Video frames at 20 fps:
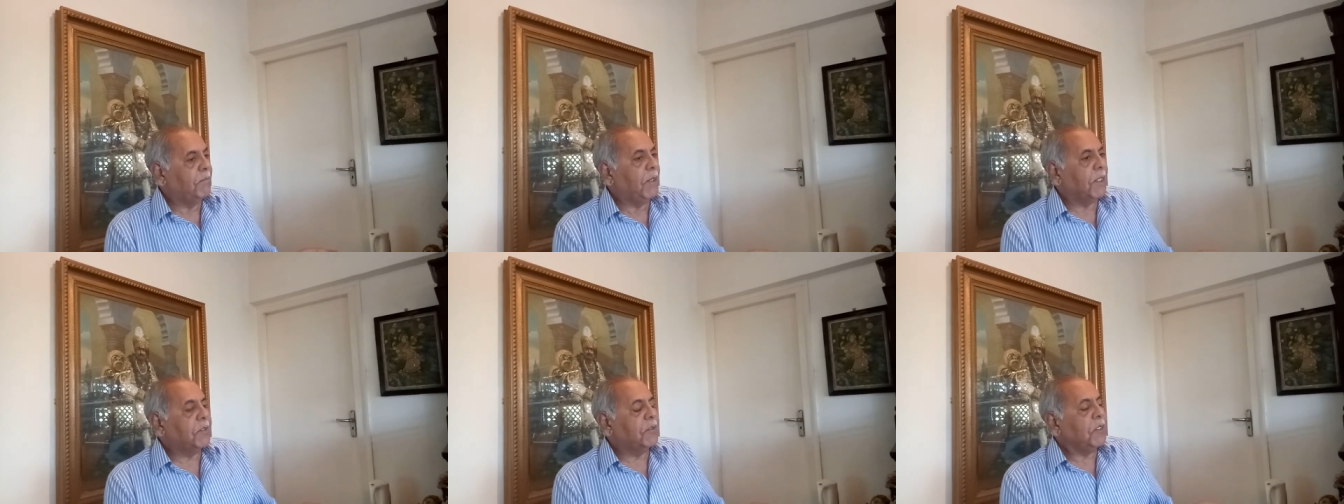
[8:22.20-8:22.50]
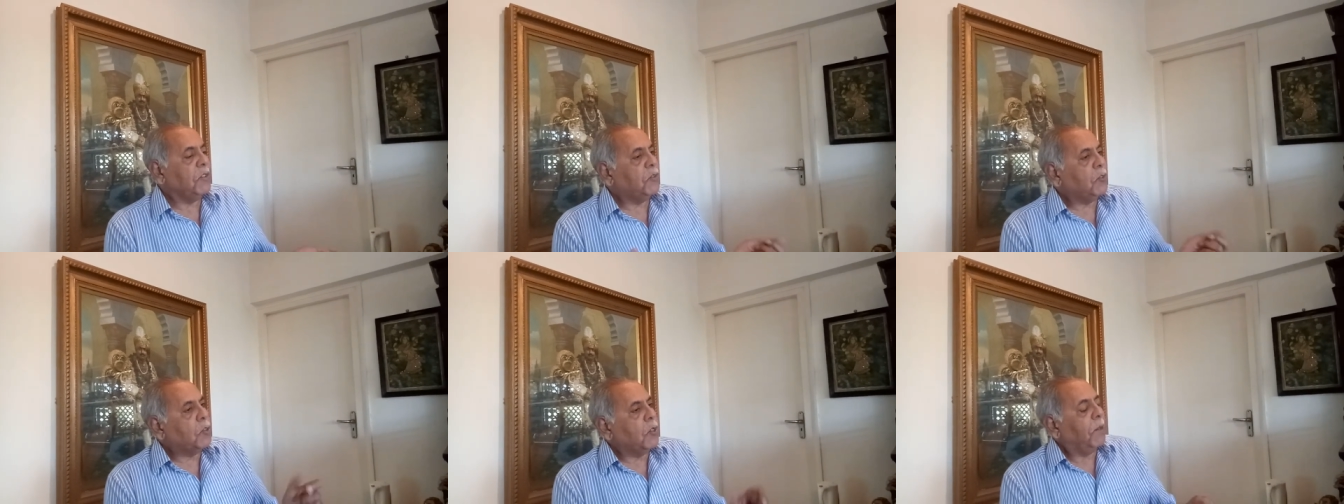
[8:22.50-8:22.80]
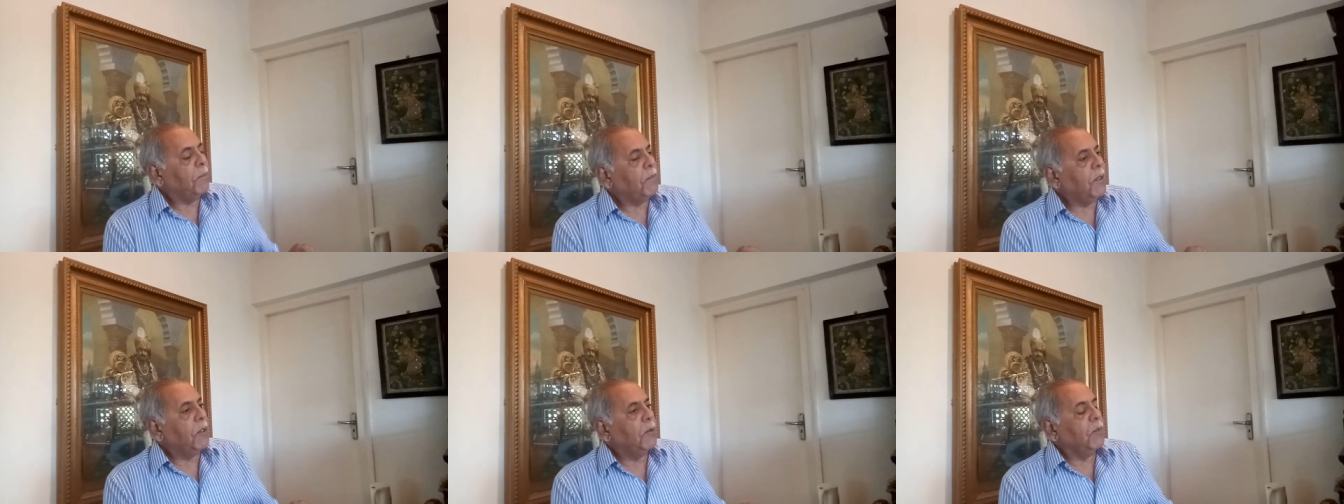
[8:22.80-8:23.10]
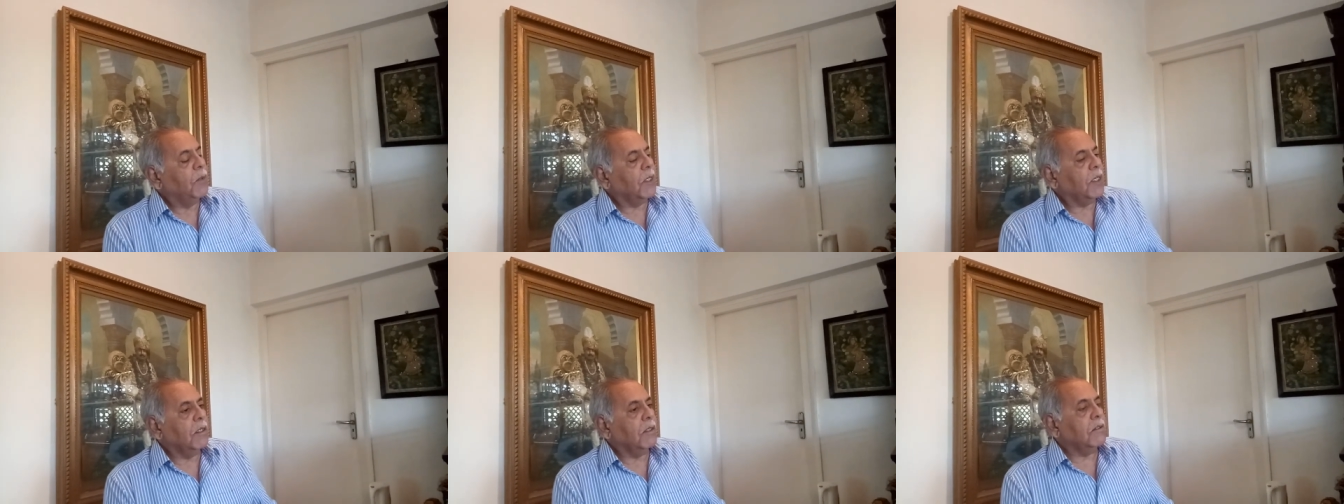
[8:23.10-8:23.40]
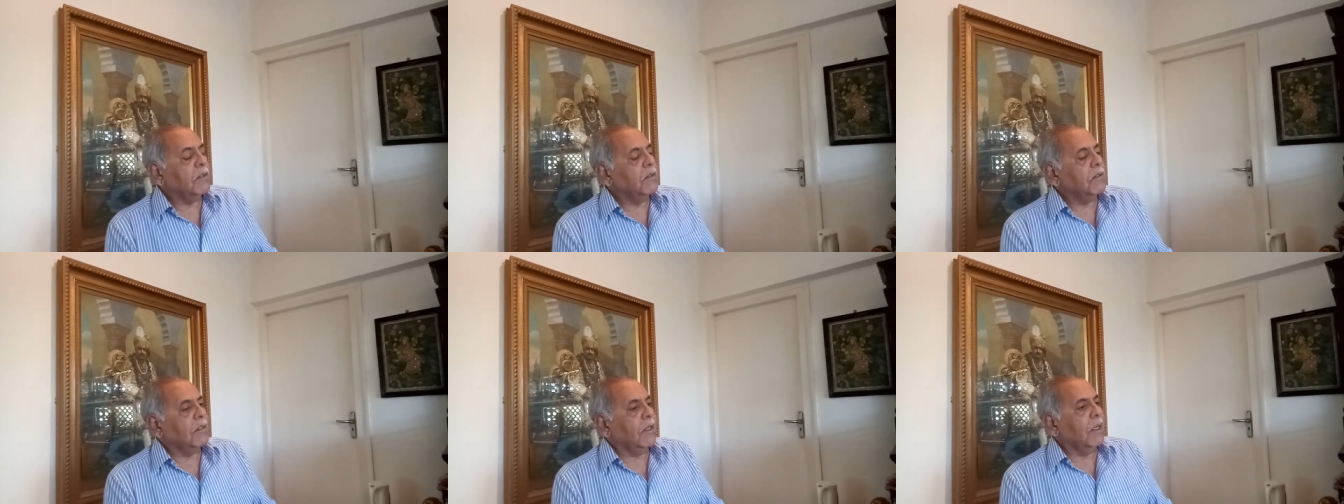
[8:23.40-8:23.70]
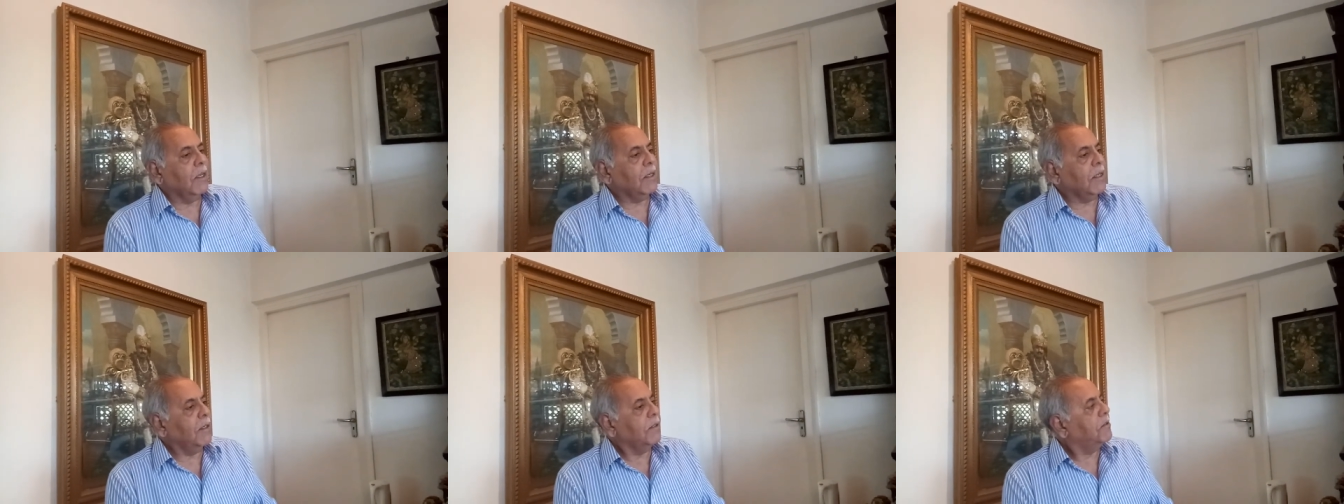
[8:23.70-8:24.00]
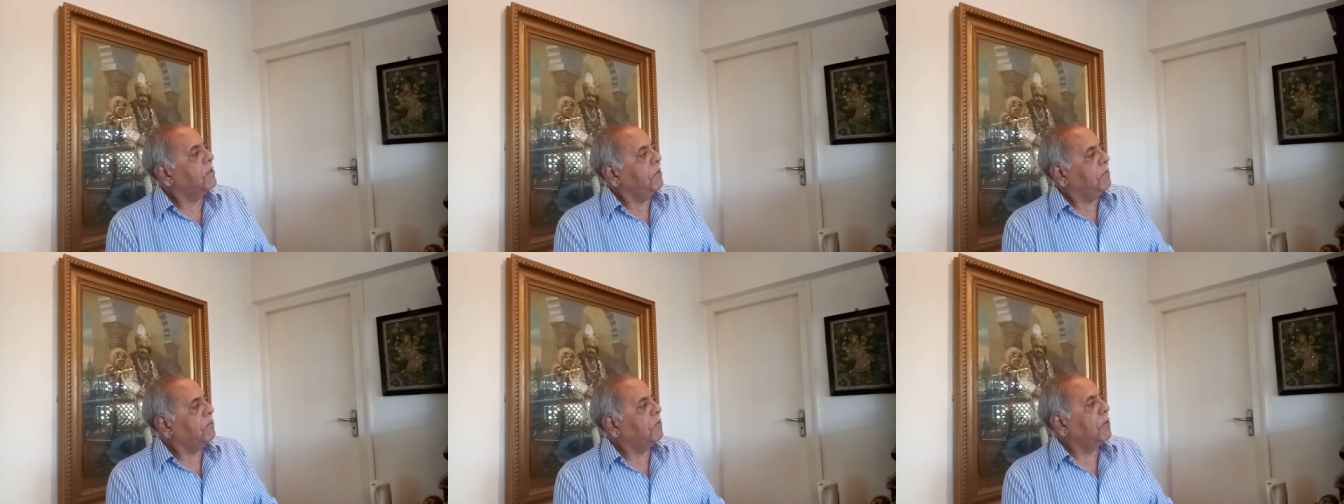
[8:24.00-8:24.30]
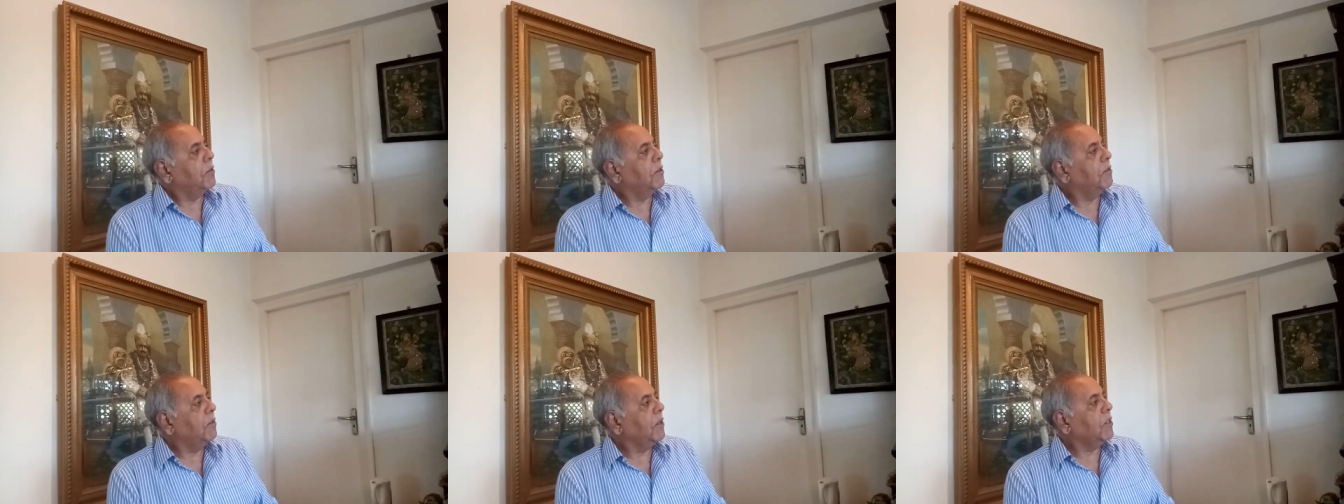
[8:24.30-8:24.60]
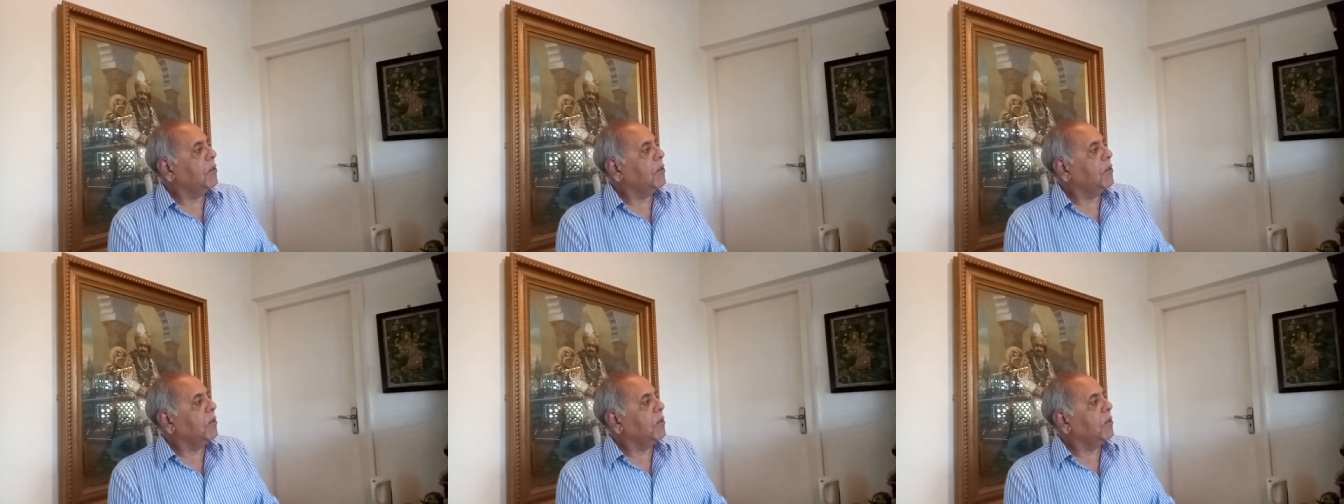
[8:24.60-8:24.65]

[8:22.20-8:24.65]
but this drop down wicket is a little different